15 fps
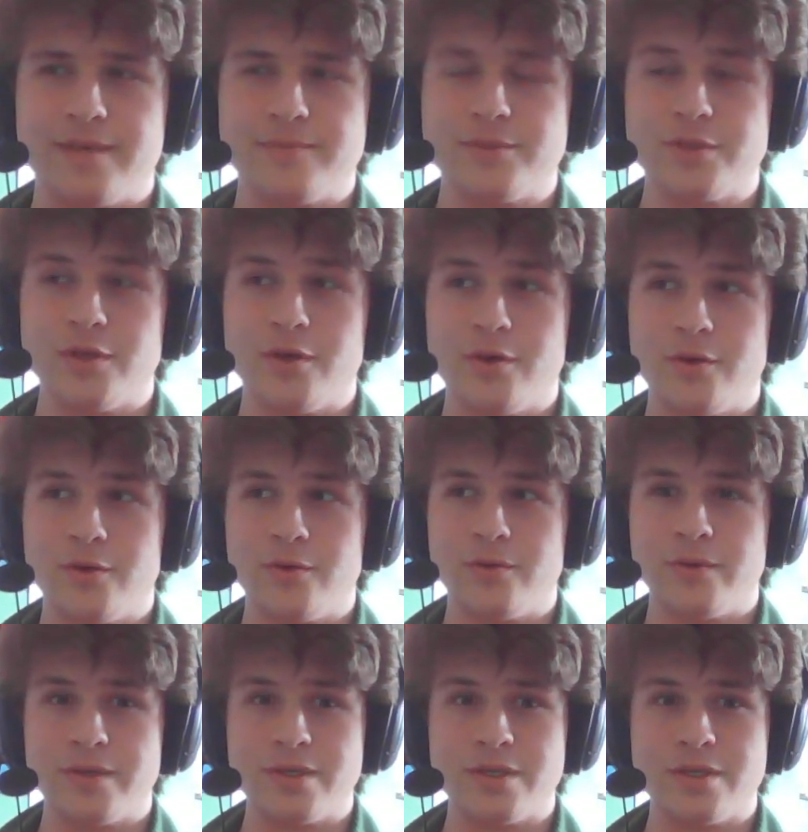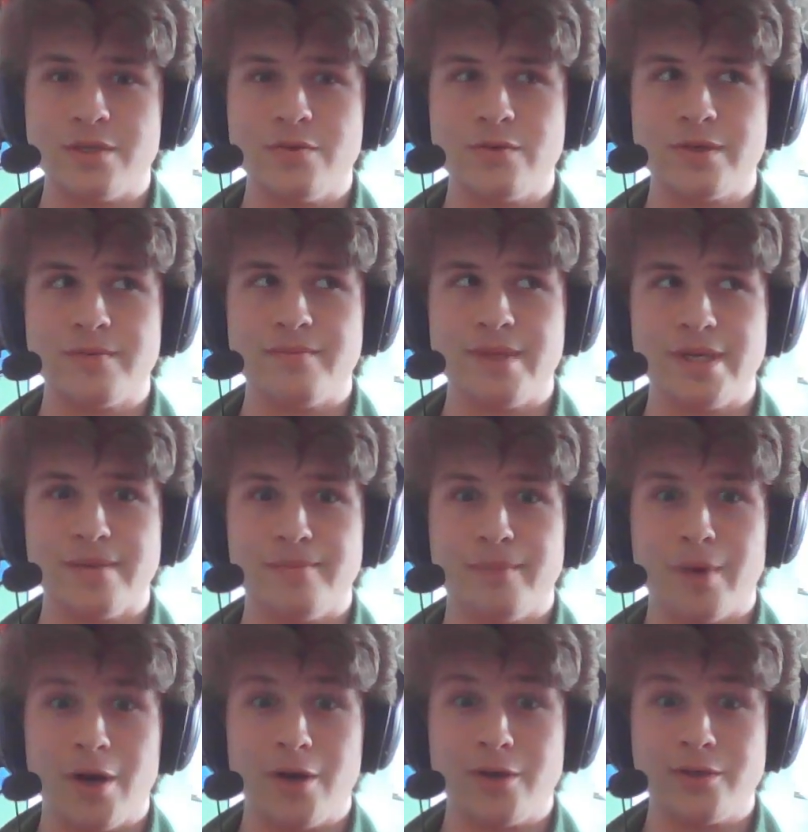So you can be a
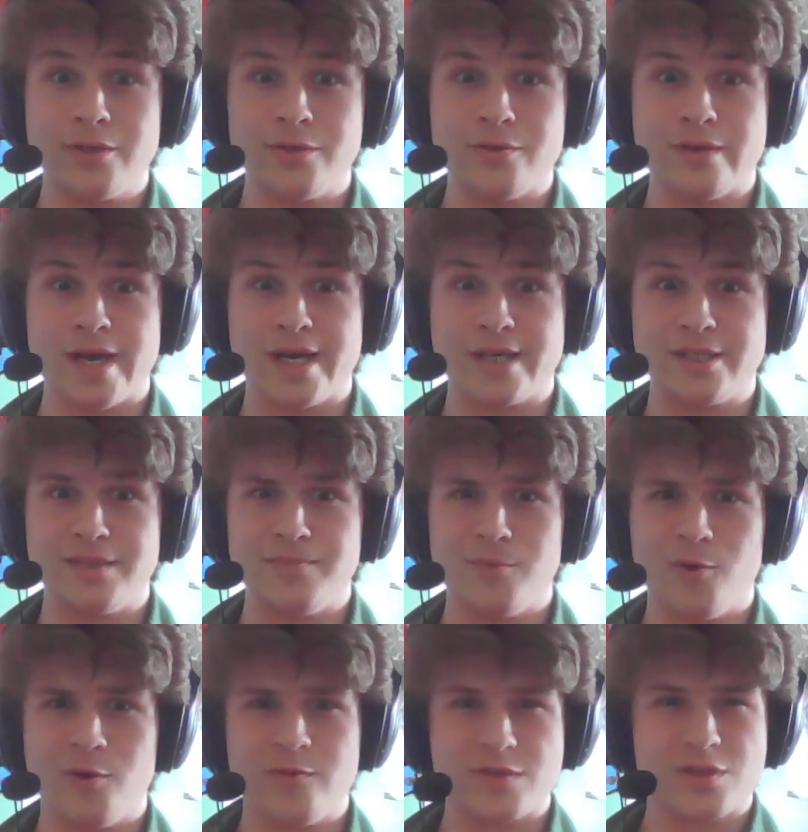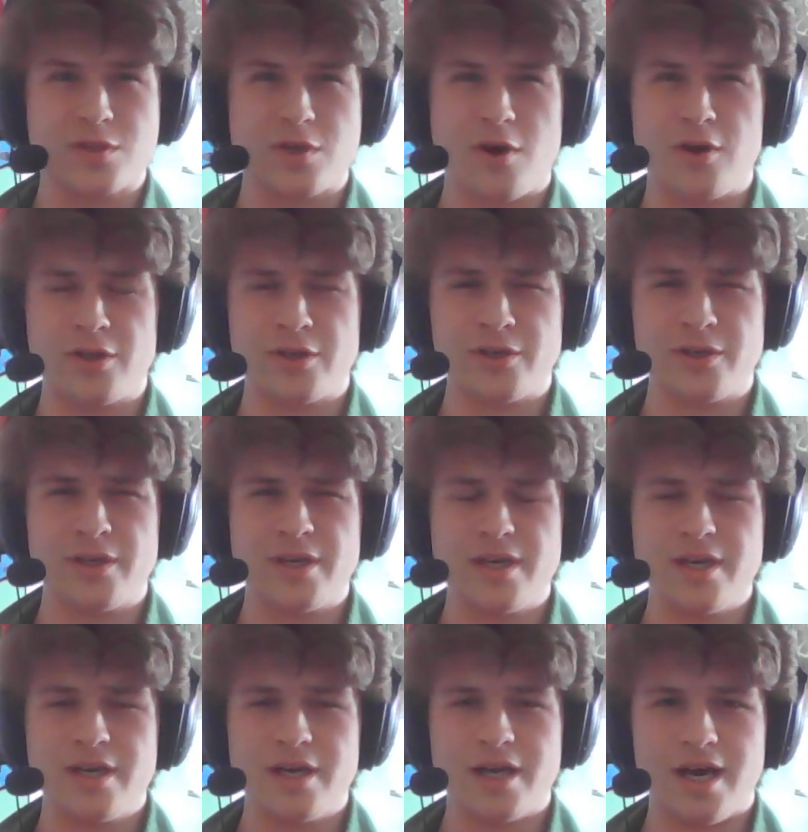bard who's actually more of a scholar,
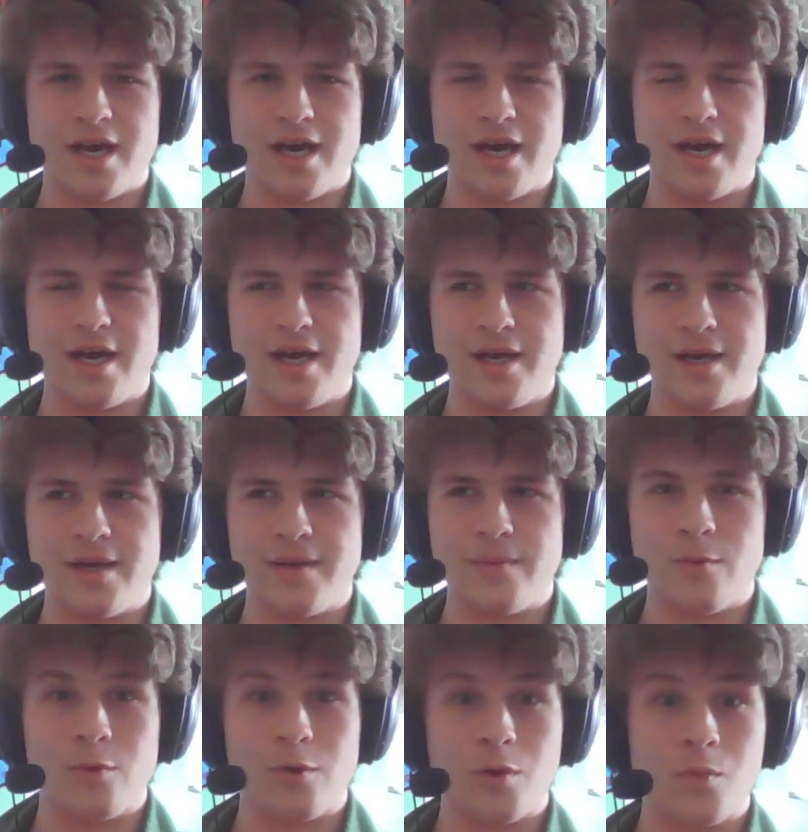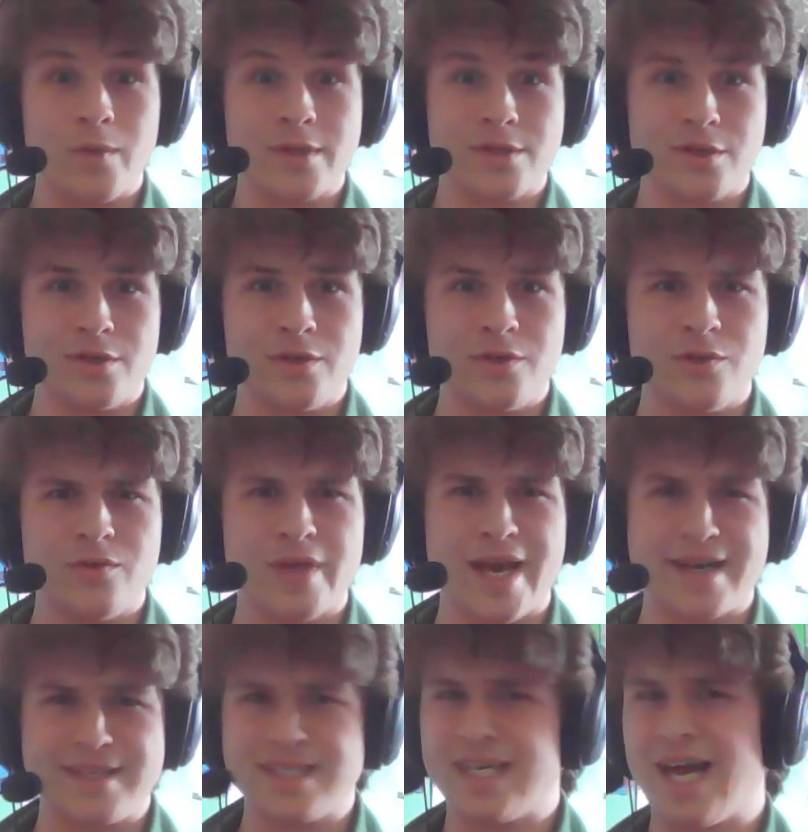or a wizard who's
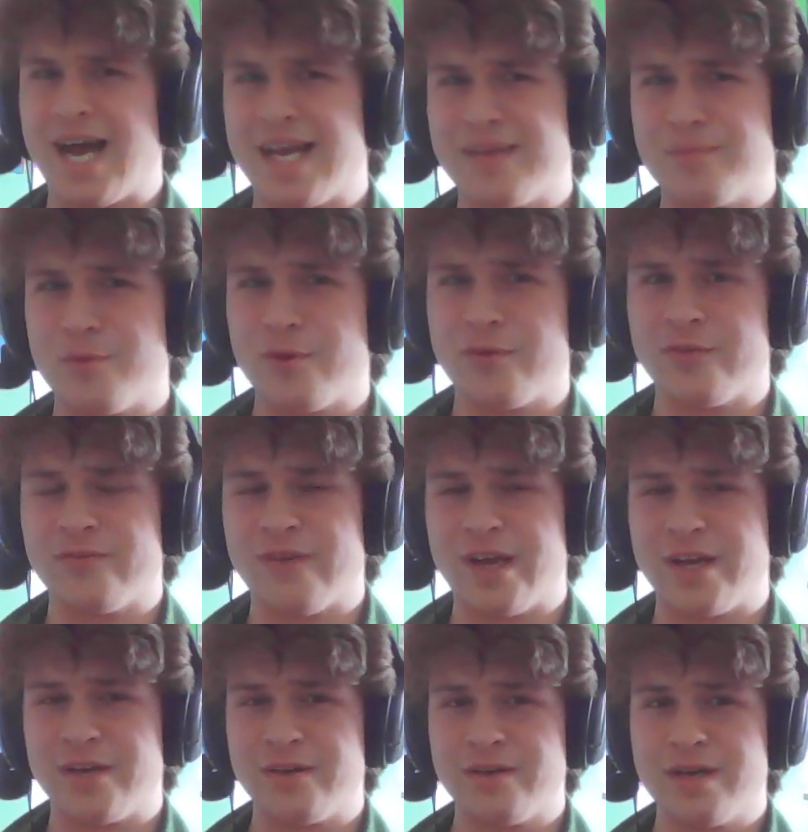actually kind of more of a fighter,